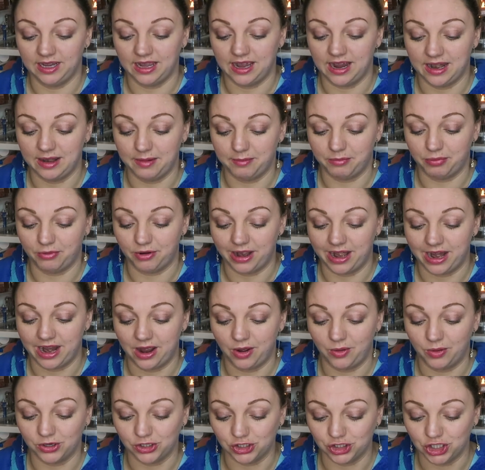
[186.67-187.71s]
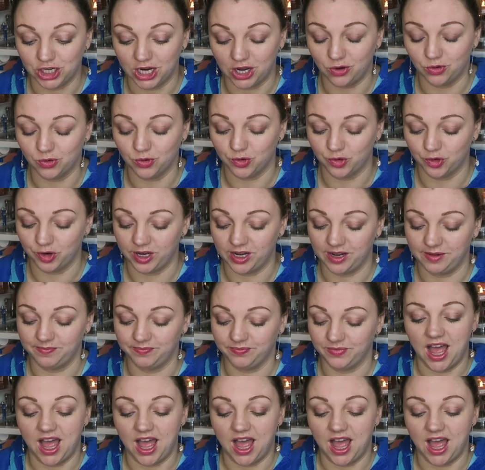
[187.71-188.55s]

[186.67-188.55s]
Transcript: Line Brow Gel Cream.